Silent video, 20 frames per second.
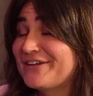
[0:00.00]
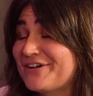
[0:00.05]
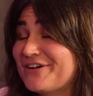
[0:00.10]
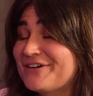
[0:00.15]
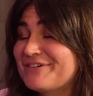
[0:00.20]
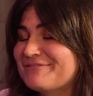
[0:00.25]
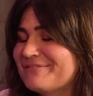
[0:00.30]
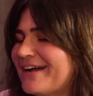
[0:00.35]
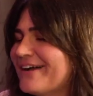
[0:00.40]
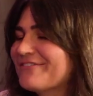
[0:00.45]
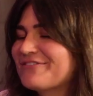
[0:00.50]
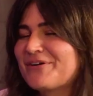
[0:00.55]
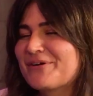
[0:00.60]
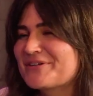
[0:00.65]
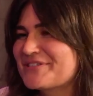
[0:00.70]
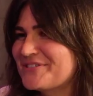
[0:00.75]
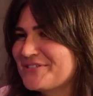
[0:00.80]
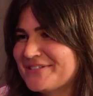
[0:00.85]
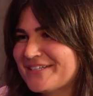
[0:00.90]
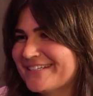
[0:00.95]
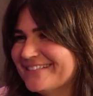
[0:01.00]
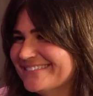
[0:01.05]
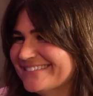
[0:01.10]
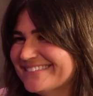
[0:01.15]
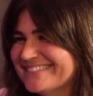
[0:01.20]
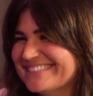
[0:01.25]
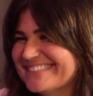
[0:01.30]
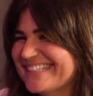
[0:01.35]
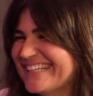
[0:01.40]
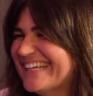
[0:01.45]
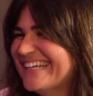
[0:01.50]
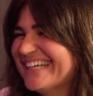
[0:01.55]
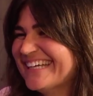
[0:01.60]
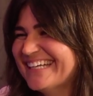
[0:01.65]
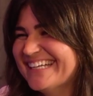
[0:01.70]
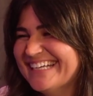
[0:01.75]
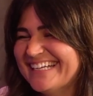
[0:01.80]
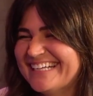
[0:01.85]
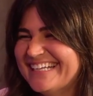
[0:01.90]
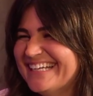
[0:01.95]
I know. Of course you didn't.
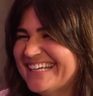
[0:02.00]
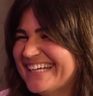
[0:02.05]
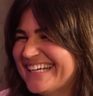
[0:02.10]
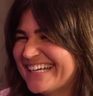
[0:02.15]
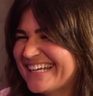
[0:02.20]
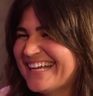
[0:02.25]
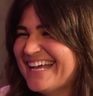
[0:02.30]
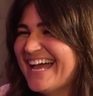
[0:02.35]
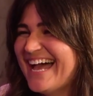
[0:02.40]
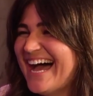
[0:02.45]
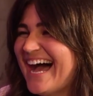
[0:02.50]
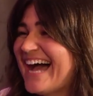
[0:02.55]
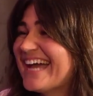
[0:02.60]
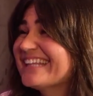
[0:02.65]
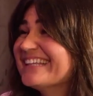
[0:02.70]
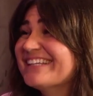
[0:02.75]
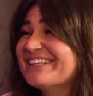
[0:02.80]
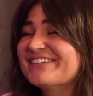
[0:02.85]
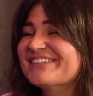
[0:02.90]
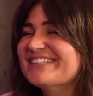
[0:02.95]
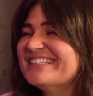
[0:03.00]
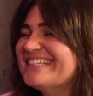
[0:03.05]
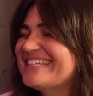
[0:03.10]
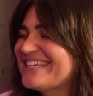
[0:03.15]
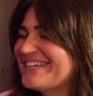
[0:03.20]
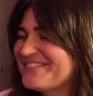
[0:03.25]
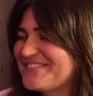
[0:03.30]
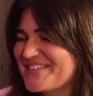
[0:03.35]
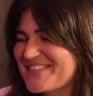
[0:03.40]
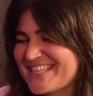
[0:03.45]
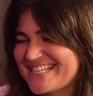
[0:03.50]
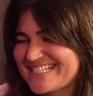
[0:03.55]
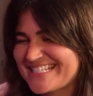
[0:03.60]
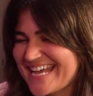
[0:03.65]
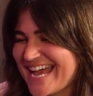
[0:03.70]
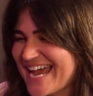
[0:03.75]
I literally gave you the